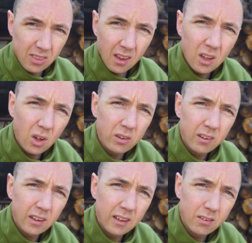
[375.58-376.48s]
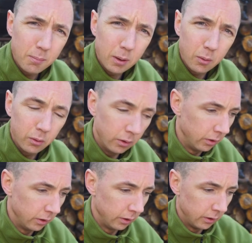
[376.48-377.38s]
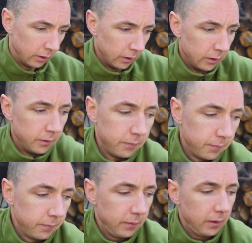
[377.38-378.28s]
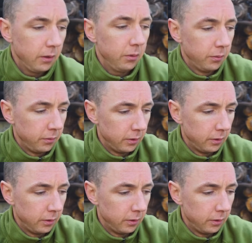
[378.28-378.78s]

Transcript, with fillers: lighting is a big one now